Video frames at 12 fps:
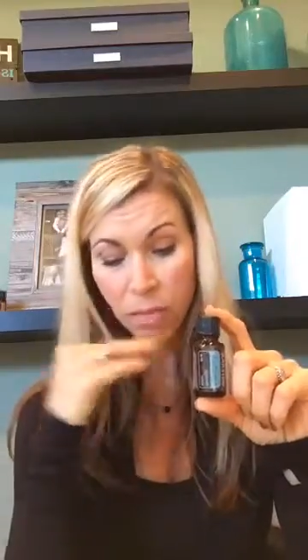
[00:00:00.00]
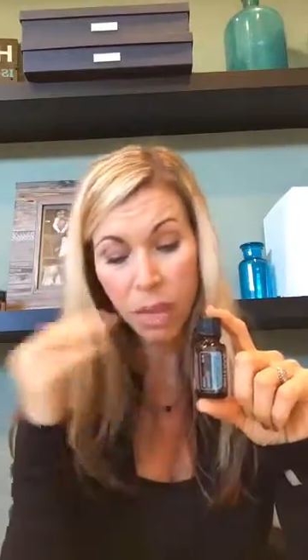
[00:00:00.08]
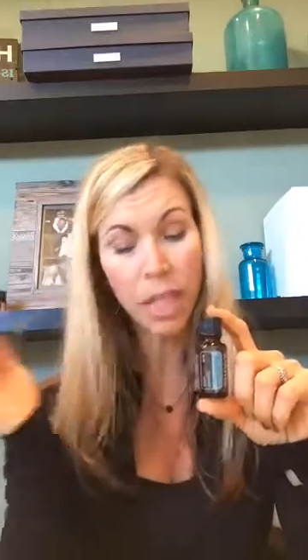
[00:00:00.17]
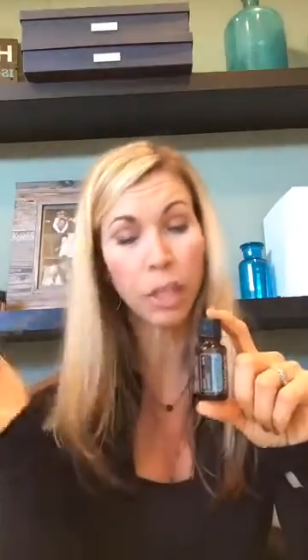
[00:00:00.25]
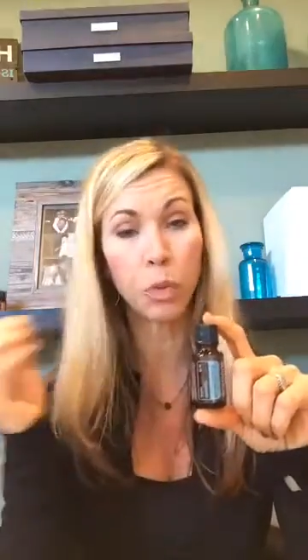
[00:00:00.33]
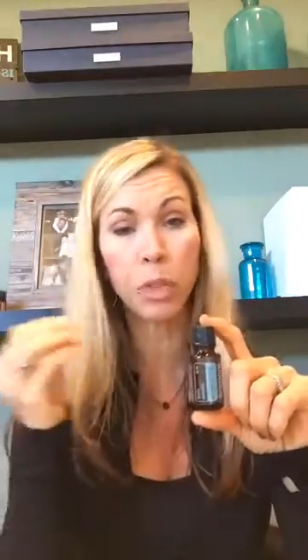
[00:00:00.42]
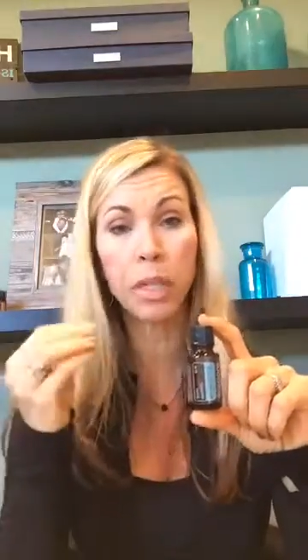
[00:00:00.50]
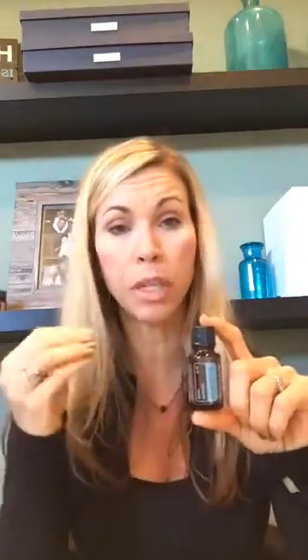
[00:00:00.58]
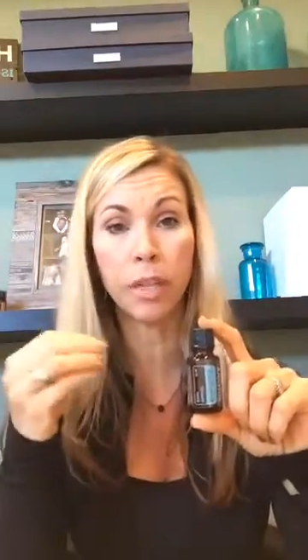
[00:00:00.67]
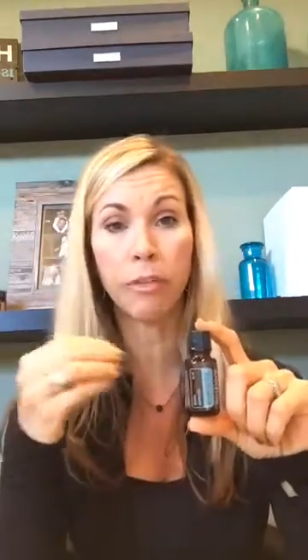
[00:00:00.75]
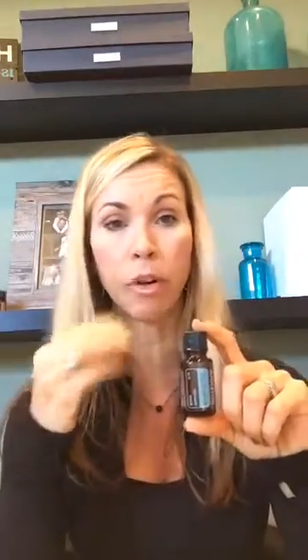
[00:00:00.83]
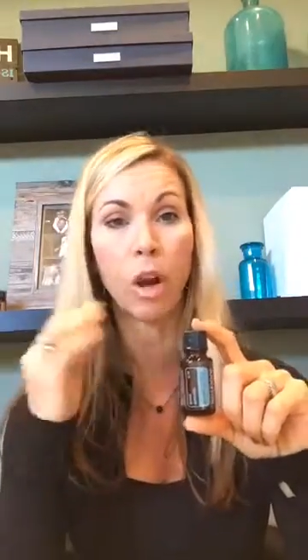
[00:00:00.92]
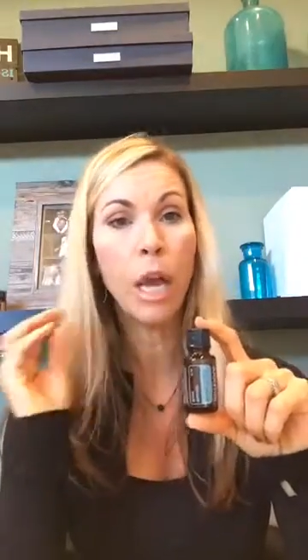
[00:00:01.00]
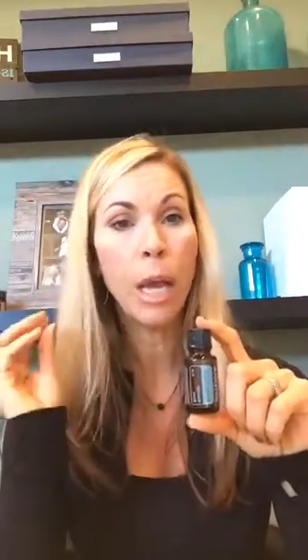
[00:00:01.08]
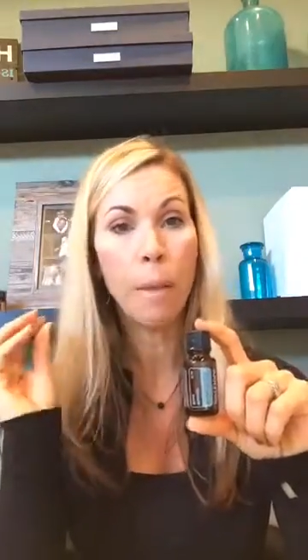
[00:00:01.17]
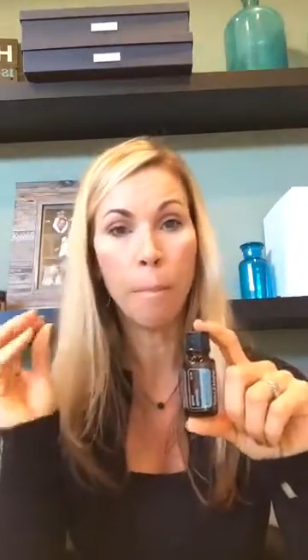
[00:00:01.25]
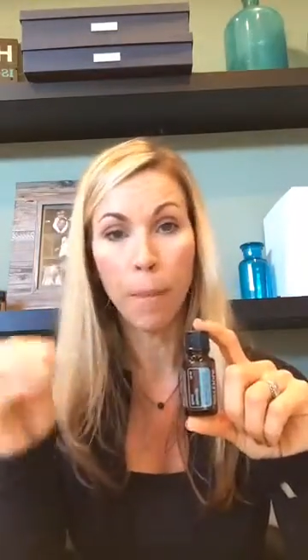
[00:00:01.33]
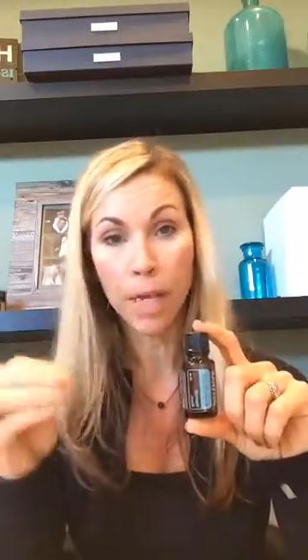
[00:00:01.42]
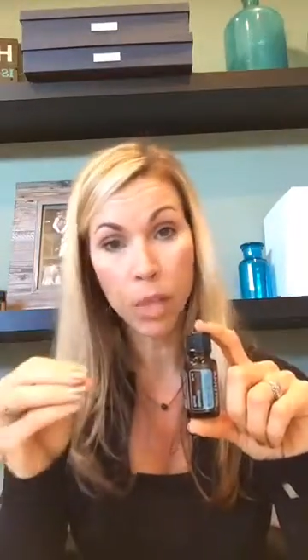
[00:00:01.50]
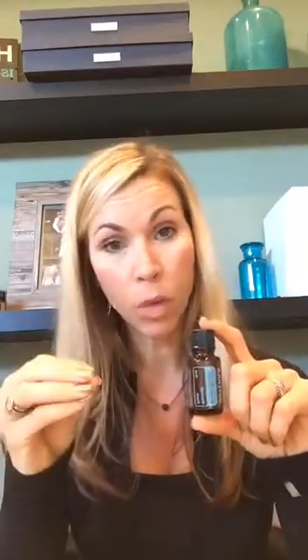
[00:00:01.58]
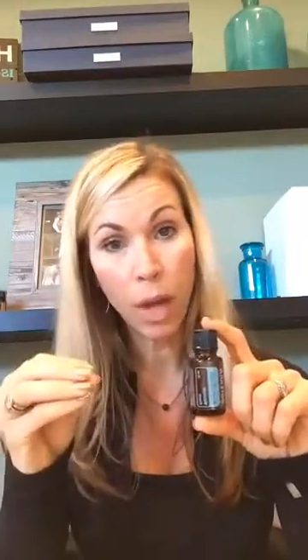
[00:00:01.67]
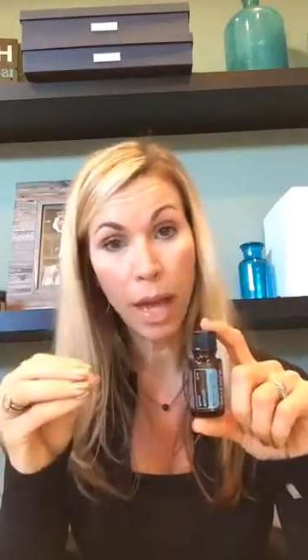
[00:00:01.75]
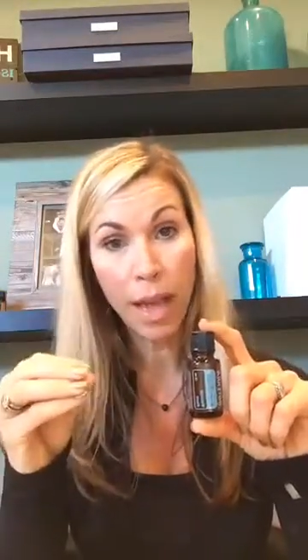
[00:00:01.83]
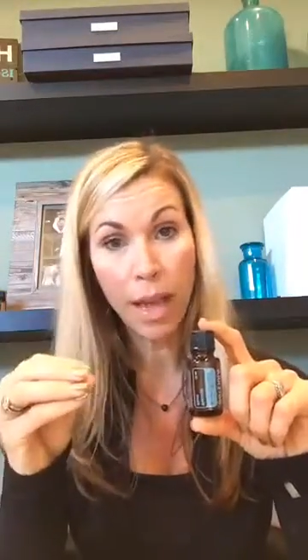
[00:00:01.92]
it's really good for
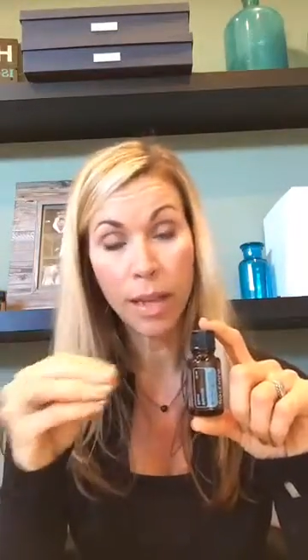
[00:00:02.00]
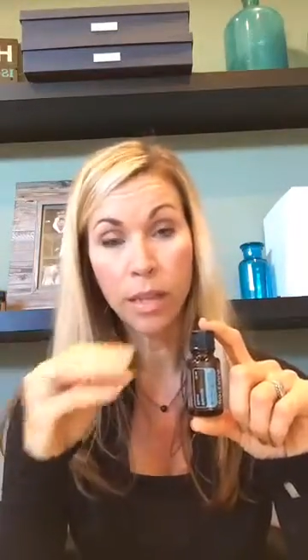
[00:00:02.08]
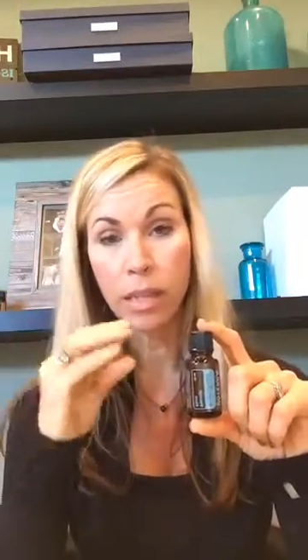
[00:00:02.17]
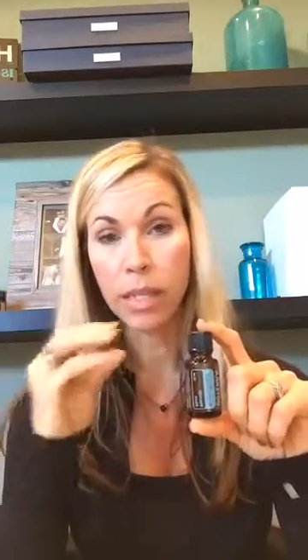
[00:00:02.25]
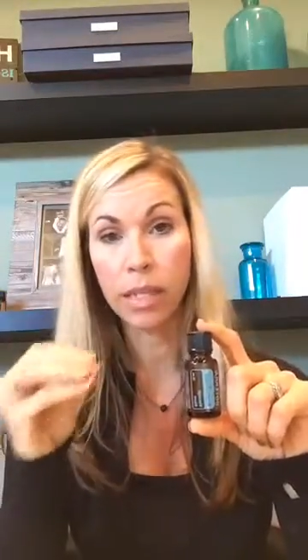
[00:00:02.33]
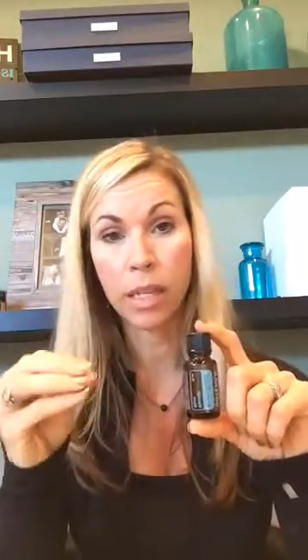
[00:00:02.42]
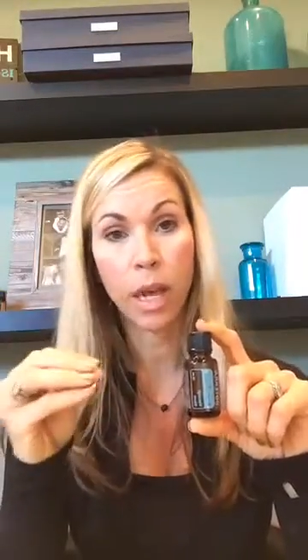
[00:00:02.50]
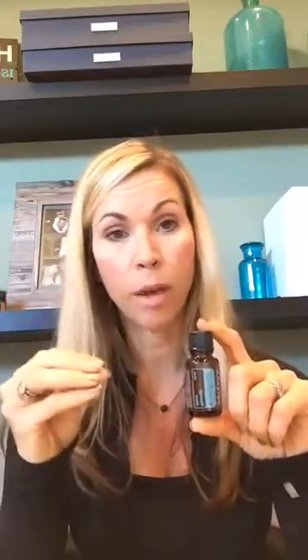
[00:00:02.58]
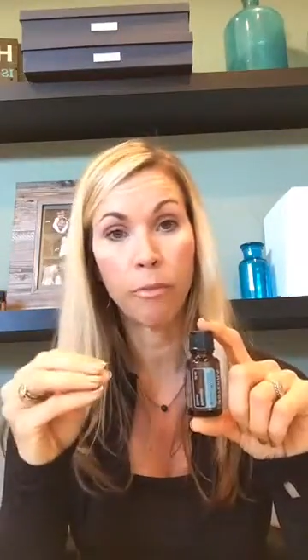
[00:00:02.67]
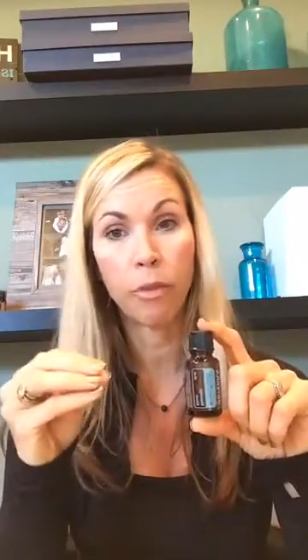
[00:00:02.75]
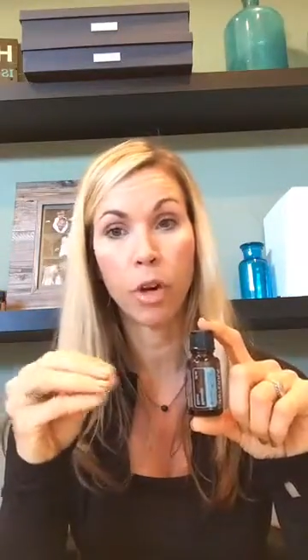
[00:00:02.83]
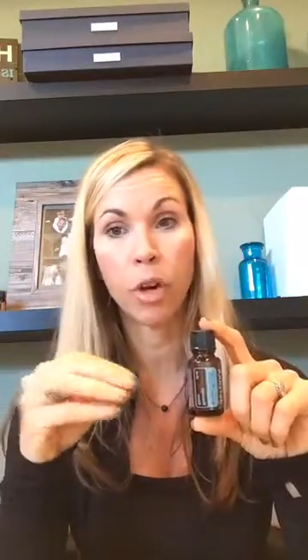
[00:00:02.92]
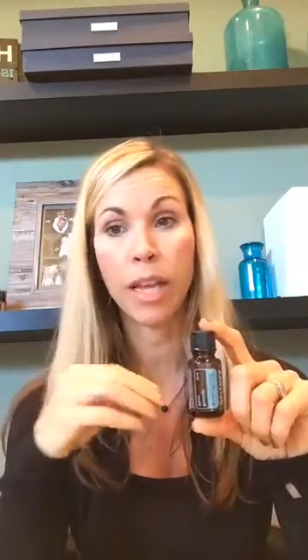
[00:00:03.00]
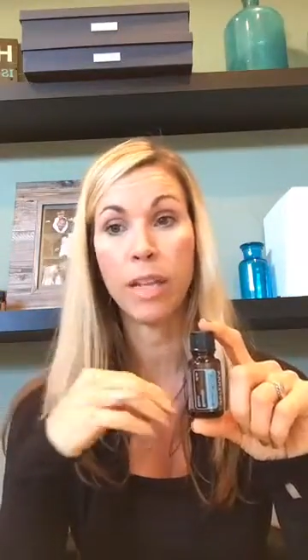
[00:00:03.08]
muscle aches, discomfort.